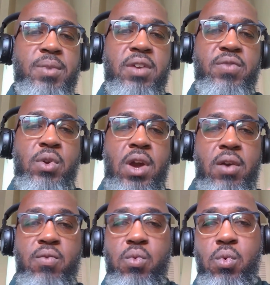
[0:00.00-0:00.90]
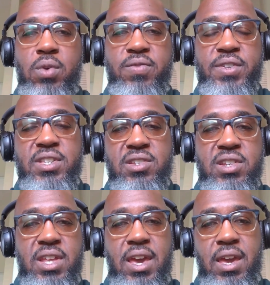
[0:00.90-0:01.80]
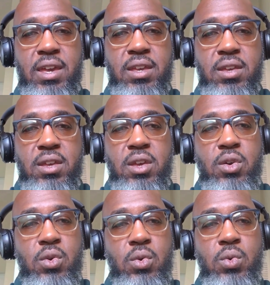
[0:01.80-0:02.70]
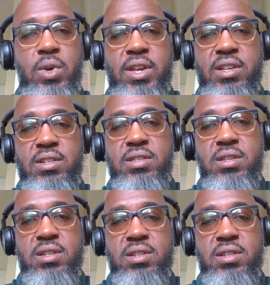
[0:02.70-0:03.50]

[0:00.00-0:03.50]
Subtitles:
if you have physician A who is